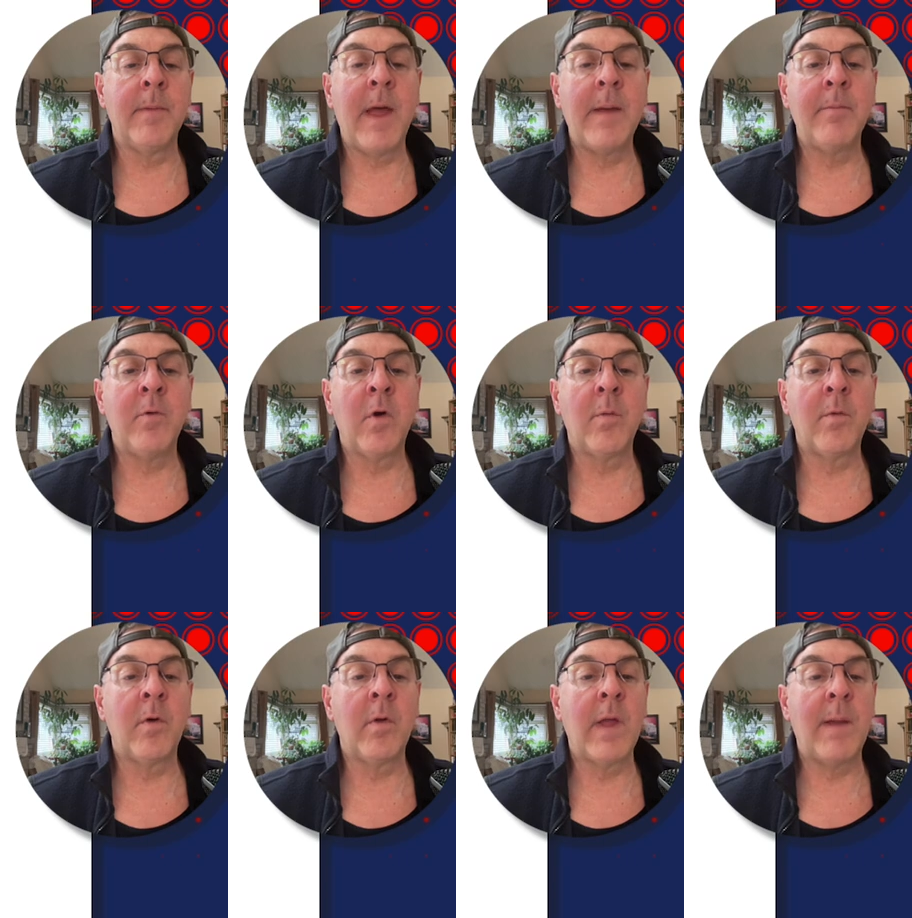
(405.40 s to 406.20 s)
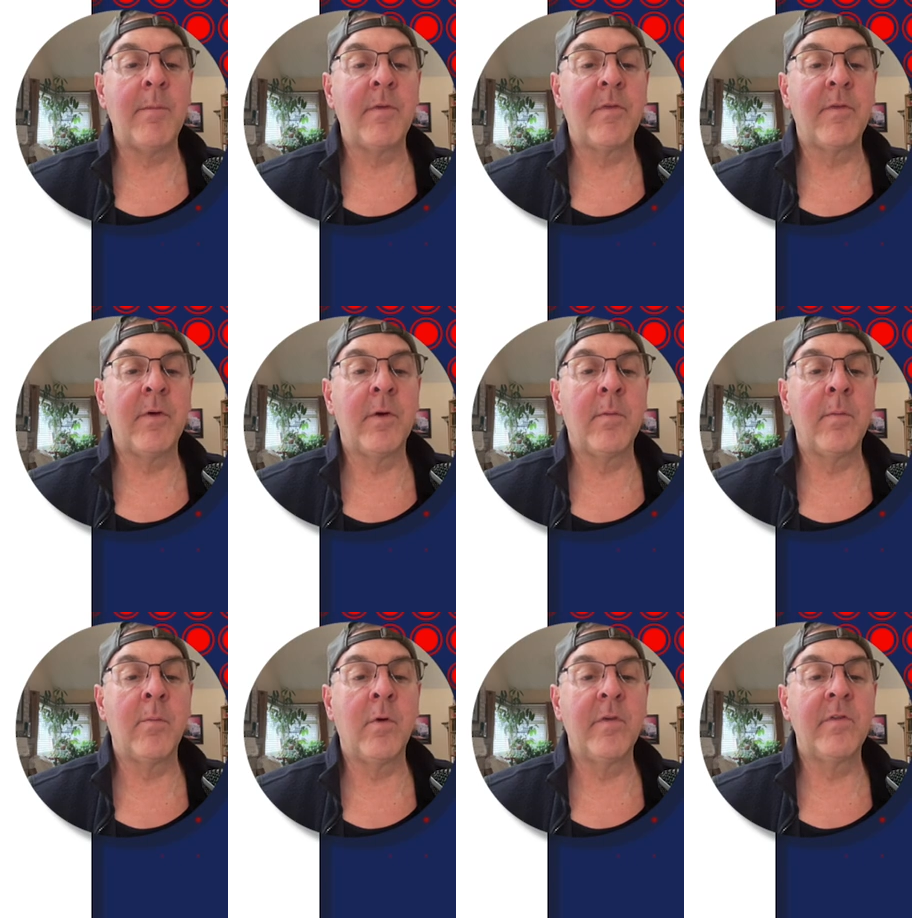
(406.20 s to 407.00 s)
abnormal
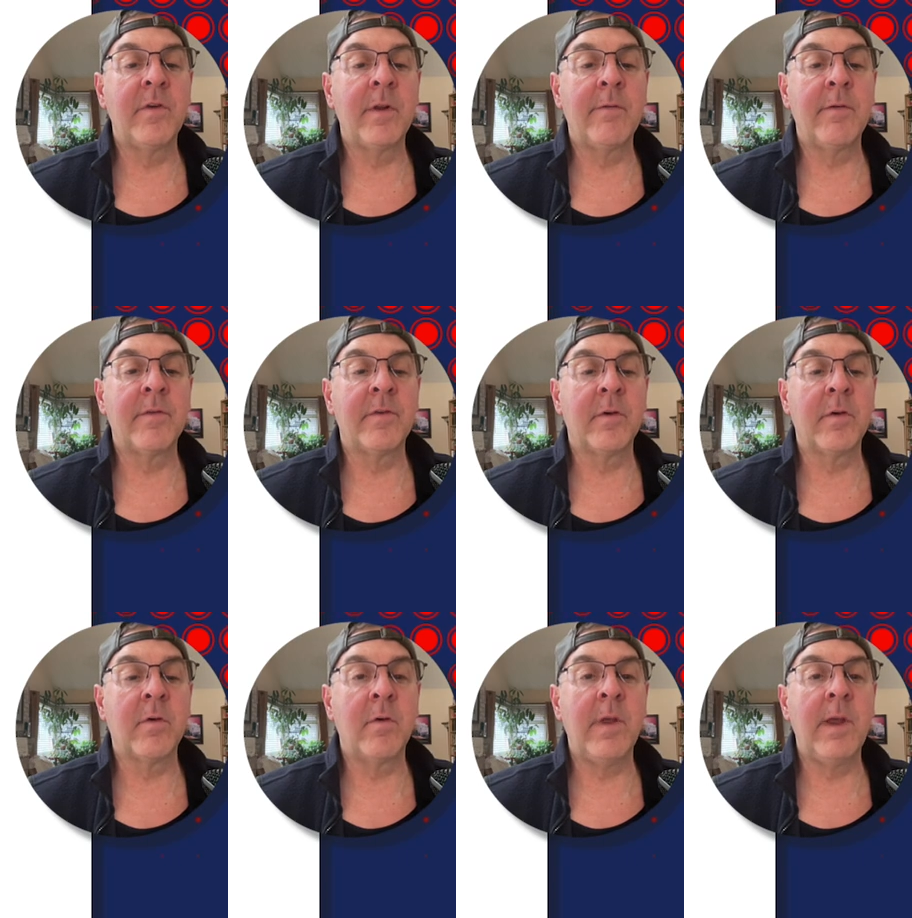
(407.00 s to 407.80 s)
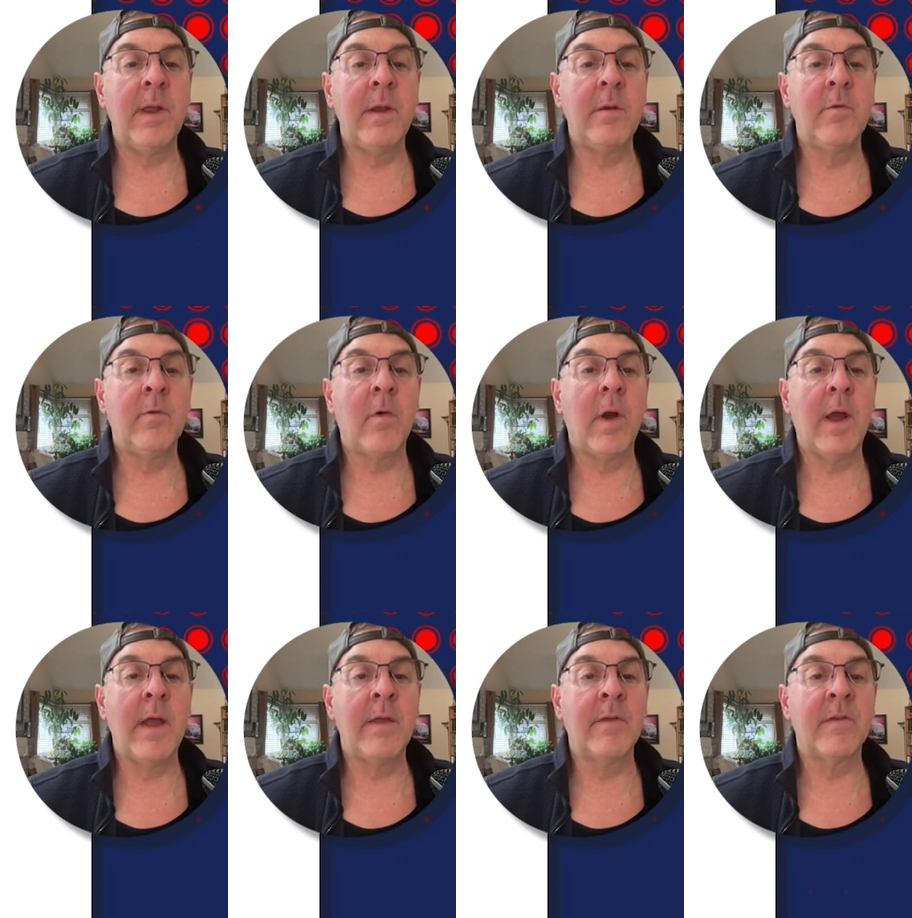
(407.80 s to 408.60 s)
atmospheric moisture levels are green,
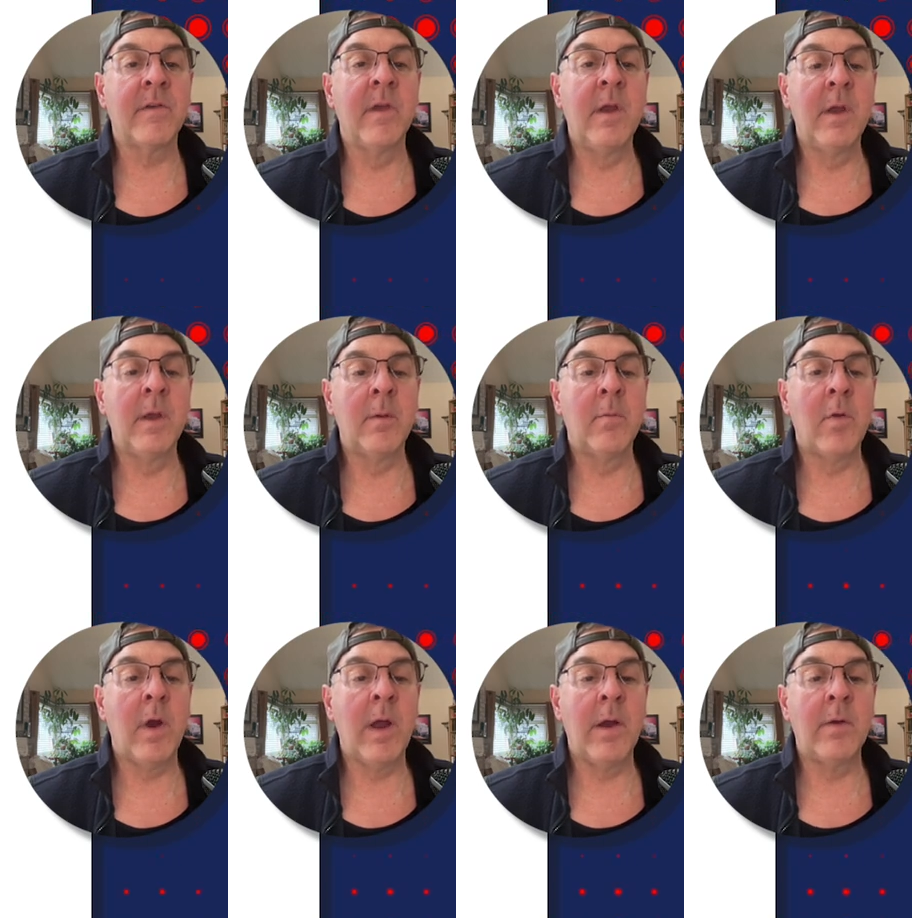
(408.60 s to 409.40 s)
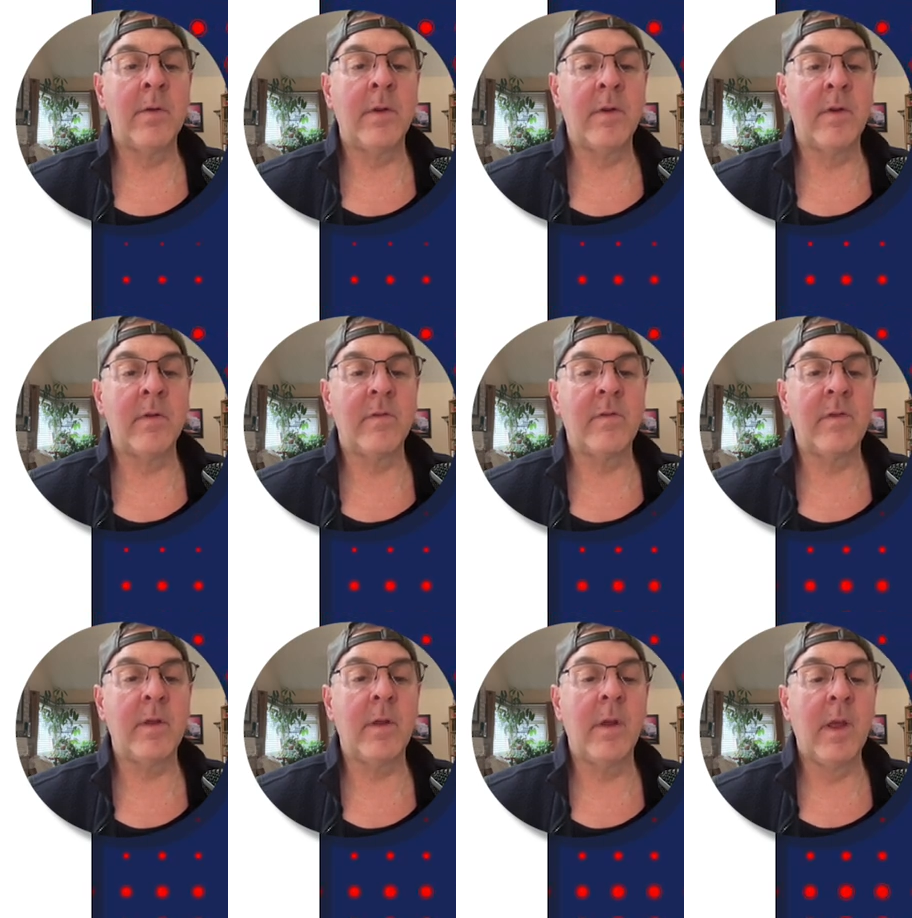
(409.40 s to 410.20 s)
dry is brown, and you can
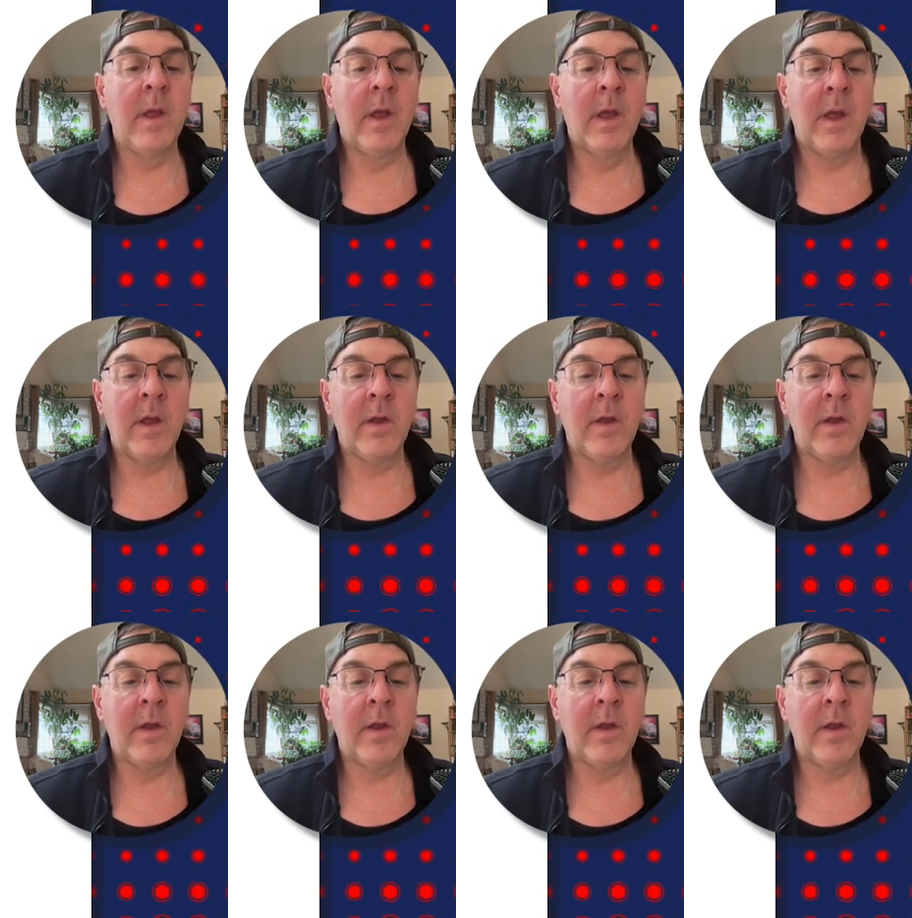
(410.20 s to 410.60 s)
see a